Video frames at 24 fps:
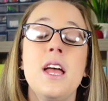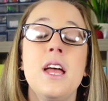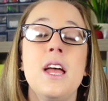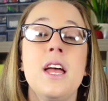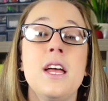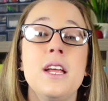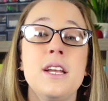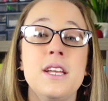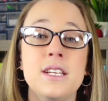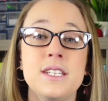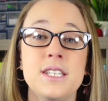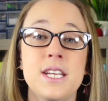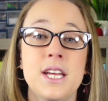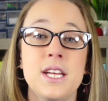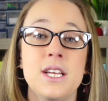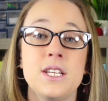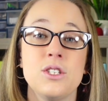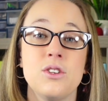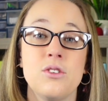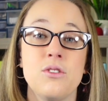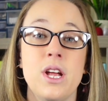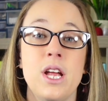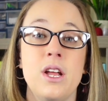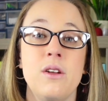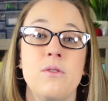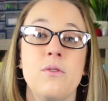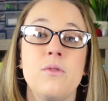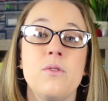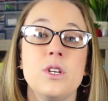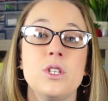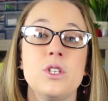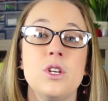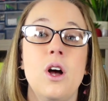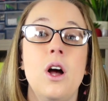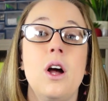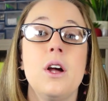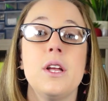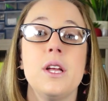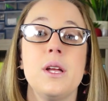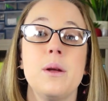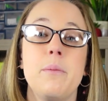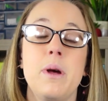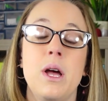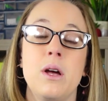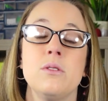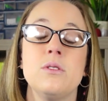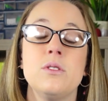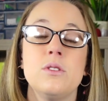Any day is great for talking
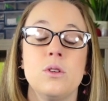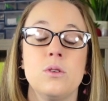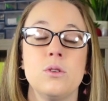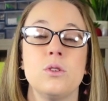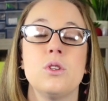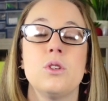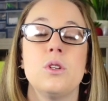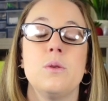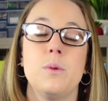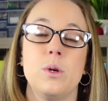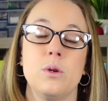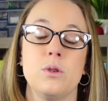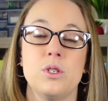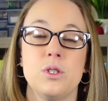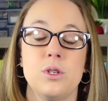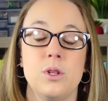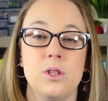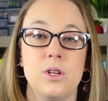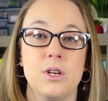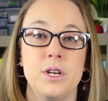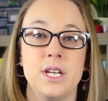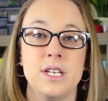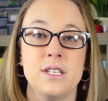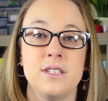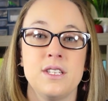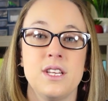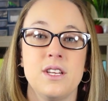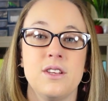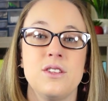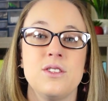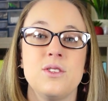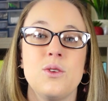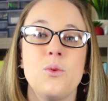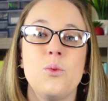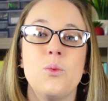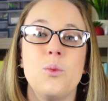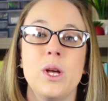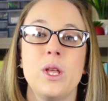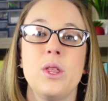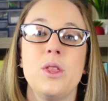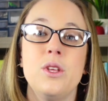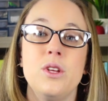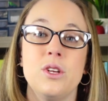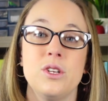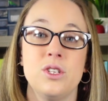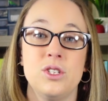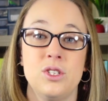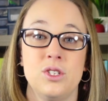about social emotional learning skills with
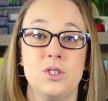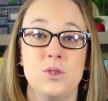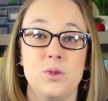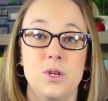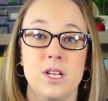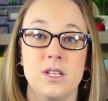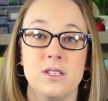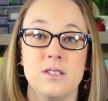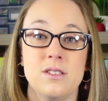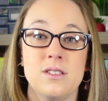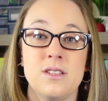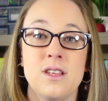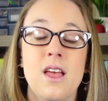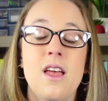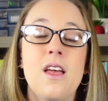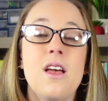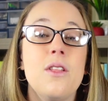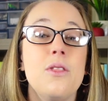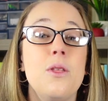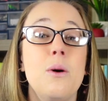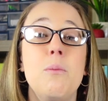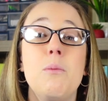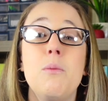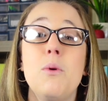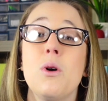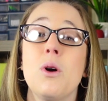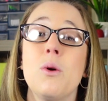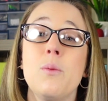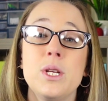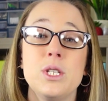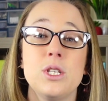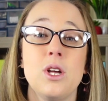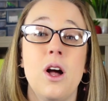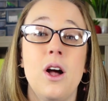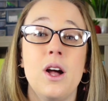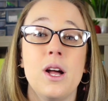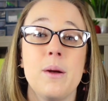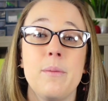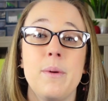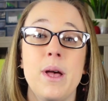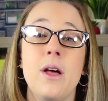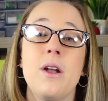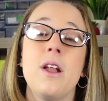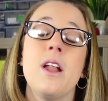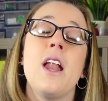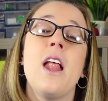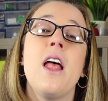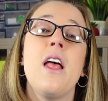your students. The more we talk
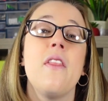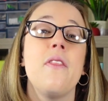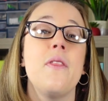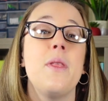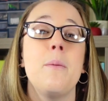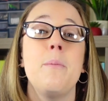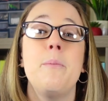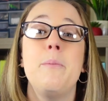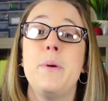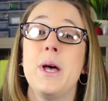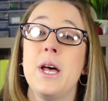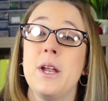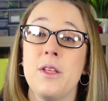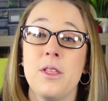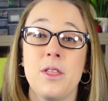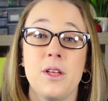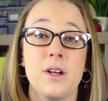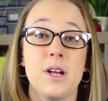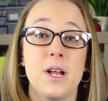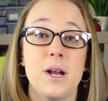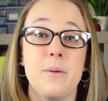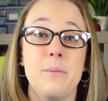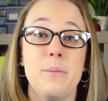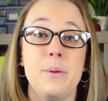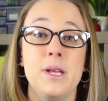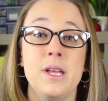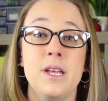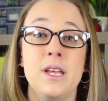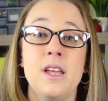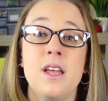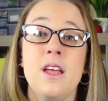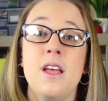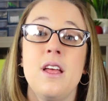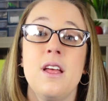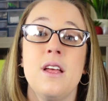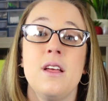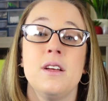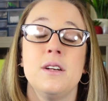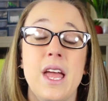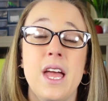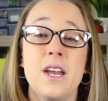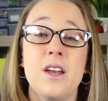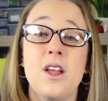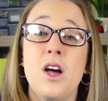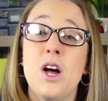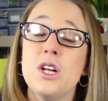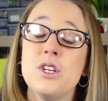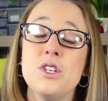about it, the better they're going to be
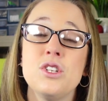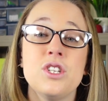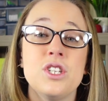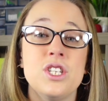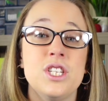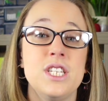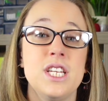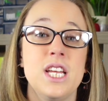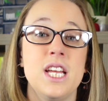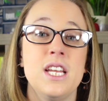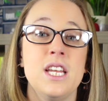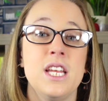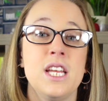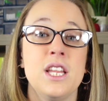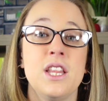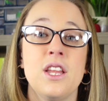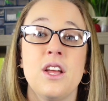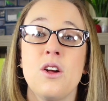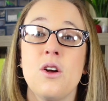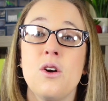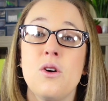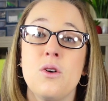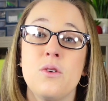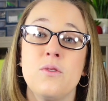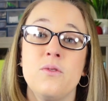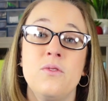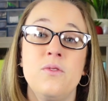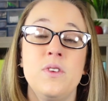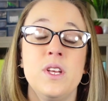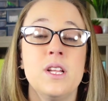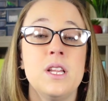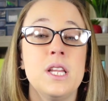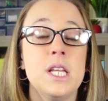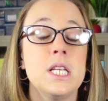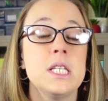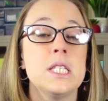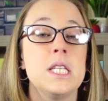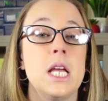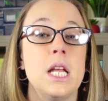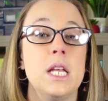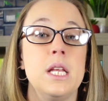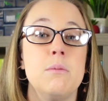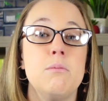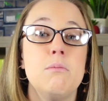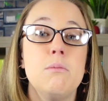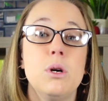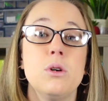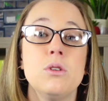at understanding their own feelings and
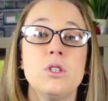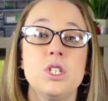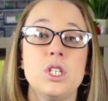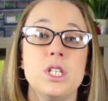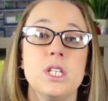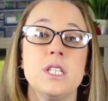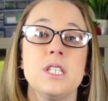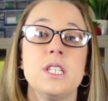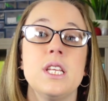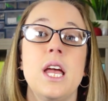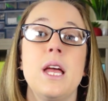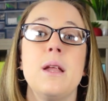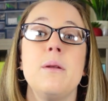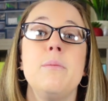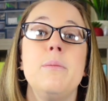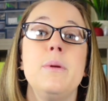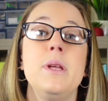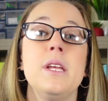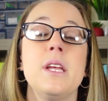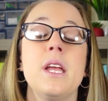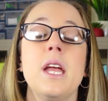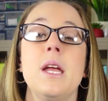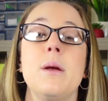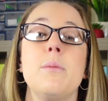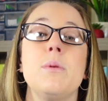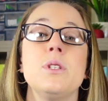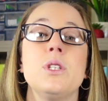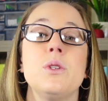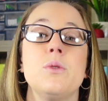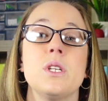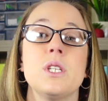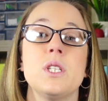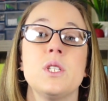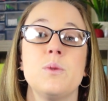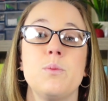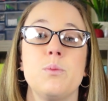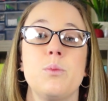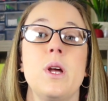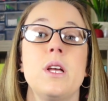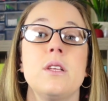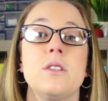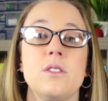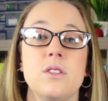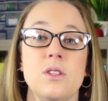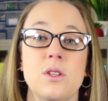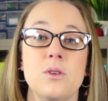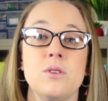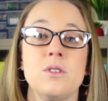emotions and being able to
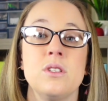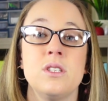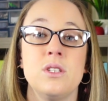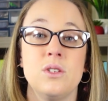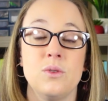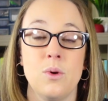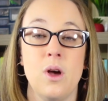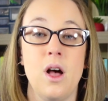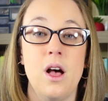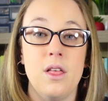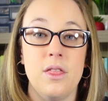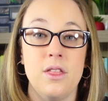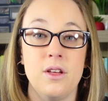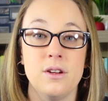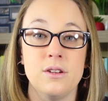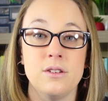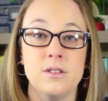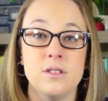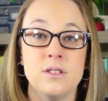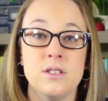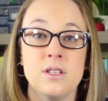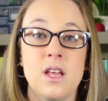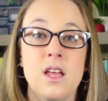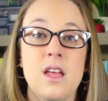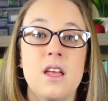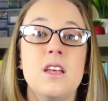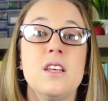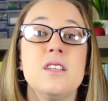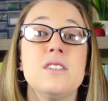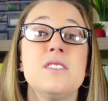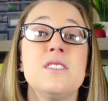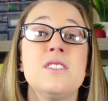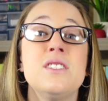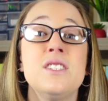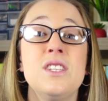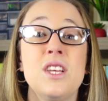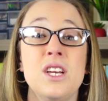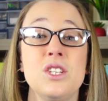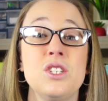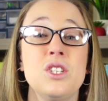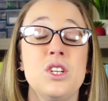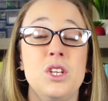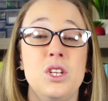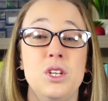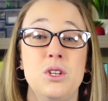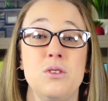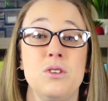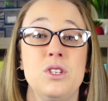express those to others. Such a
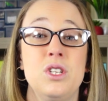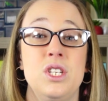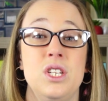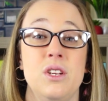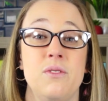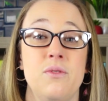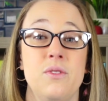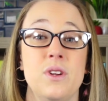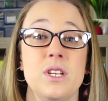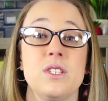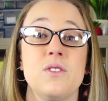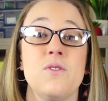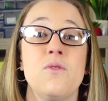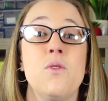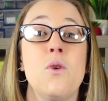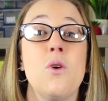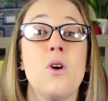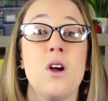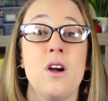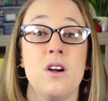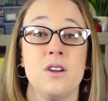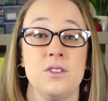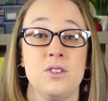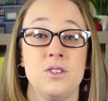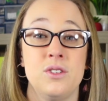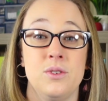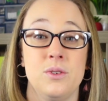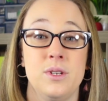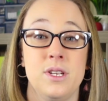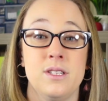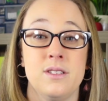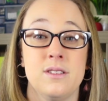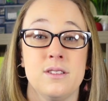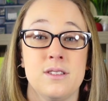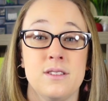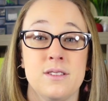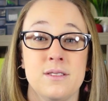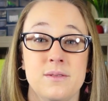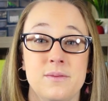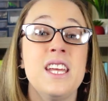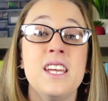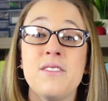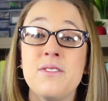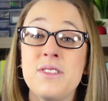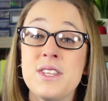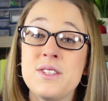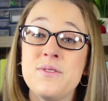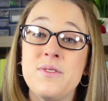huge difference for our students.
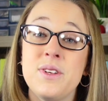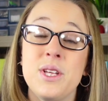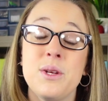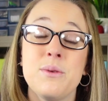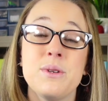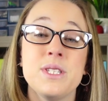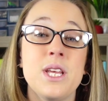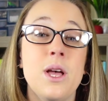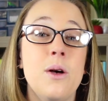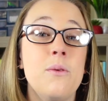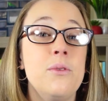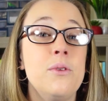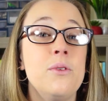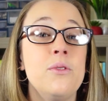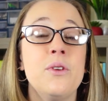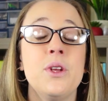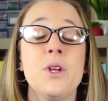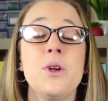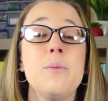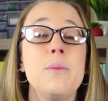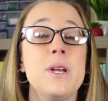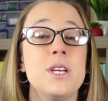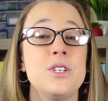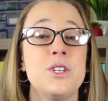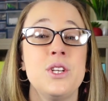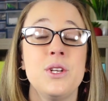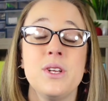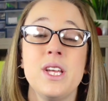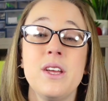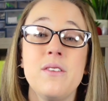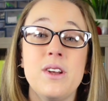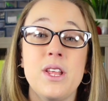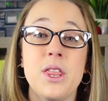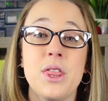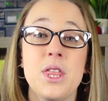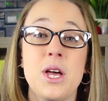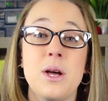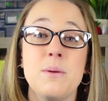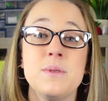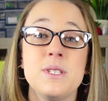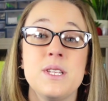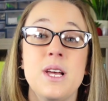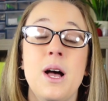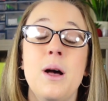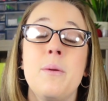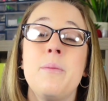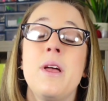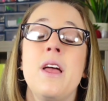If this video was helpful for you, make sure you give it a thumbs
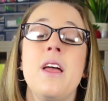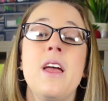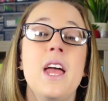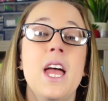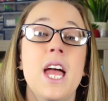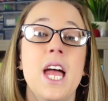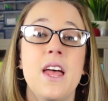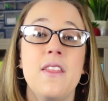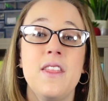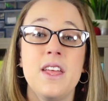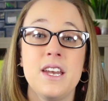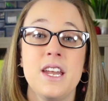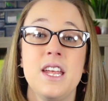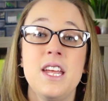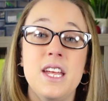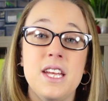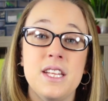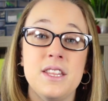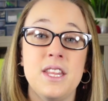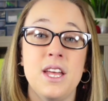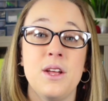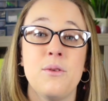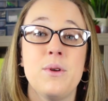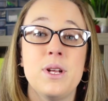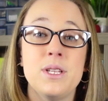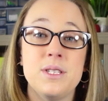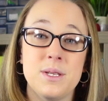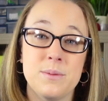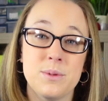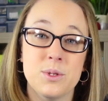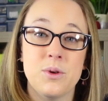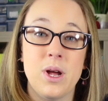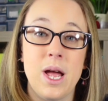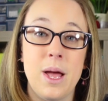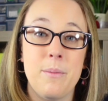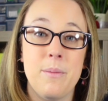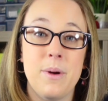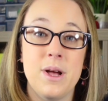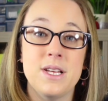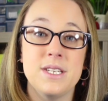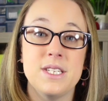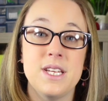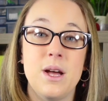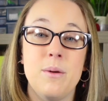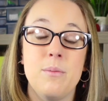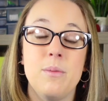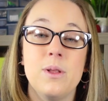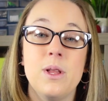up and then hit that red subscribe button
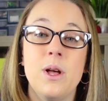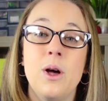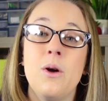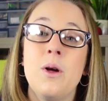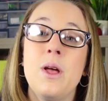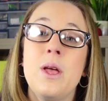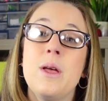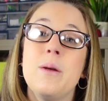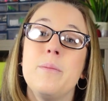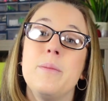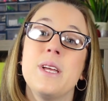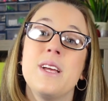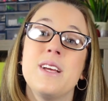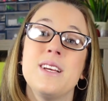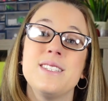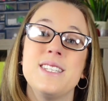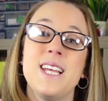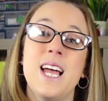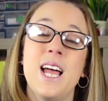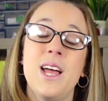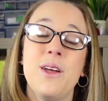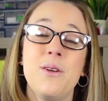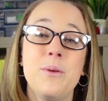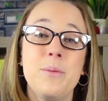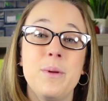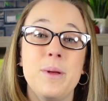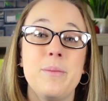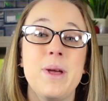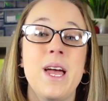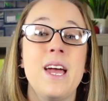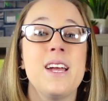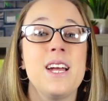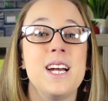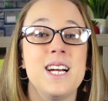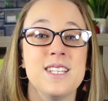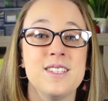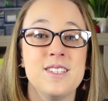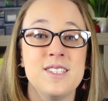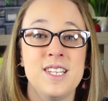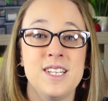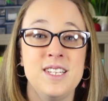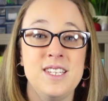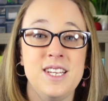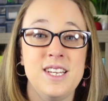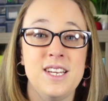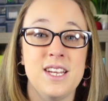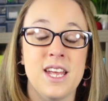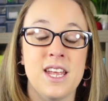down below, because I will be back on
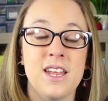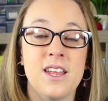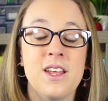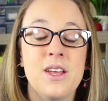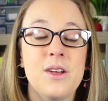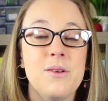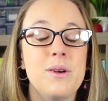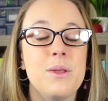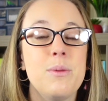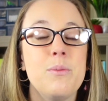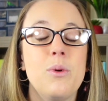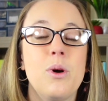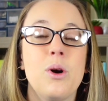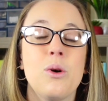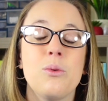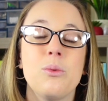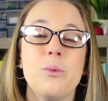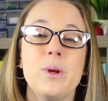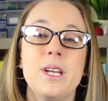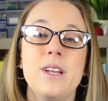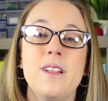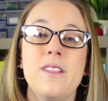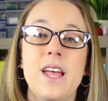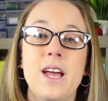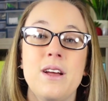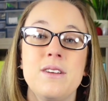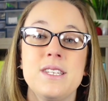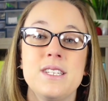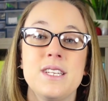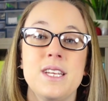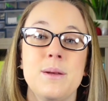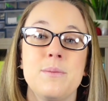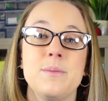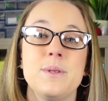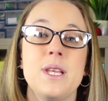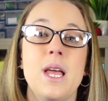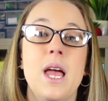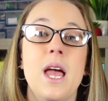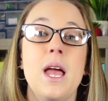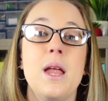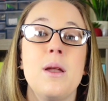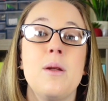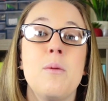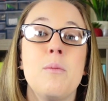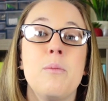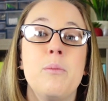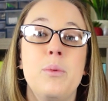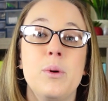Sunday night with more read aloud tips
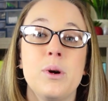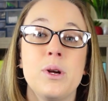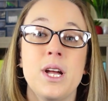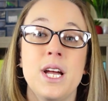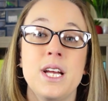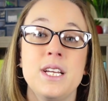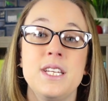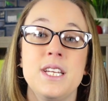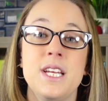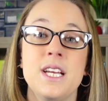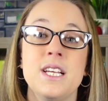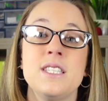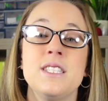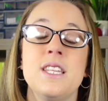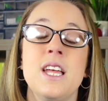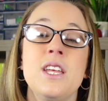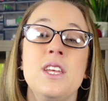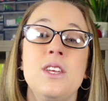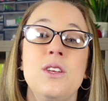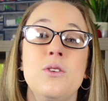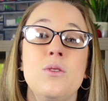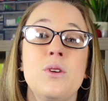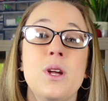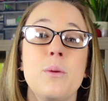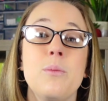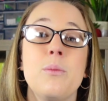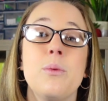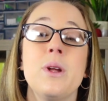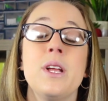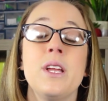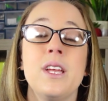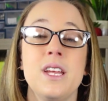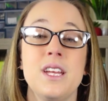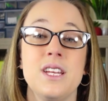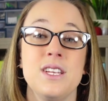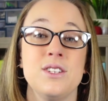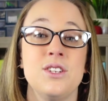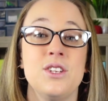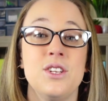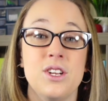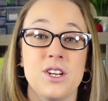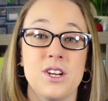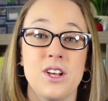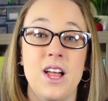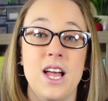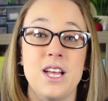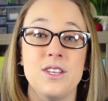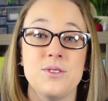and book ideas that you can bring into your
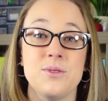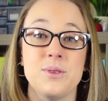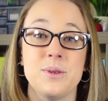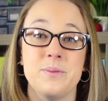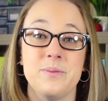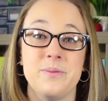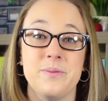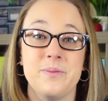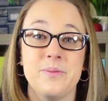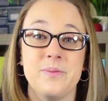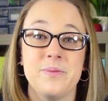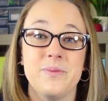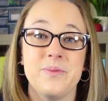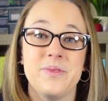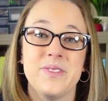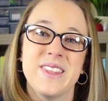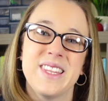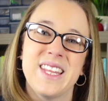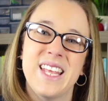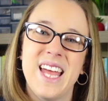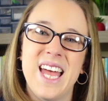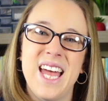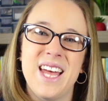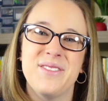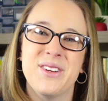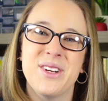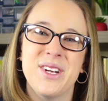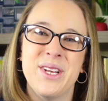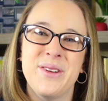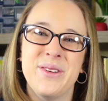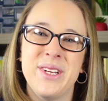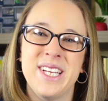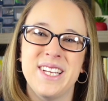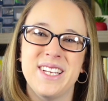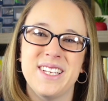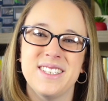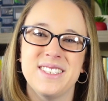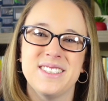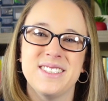classroom. Have a great week.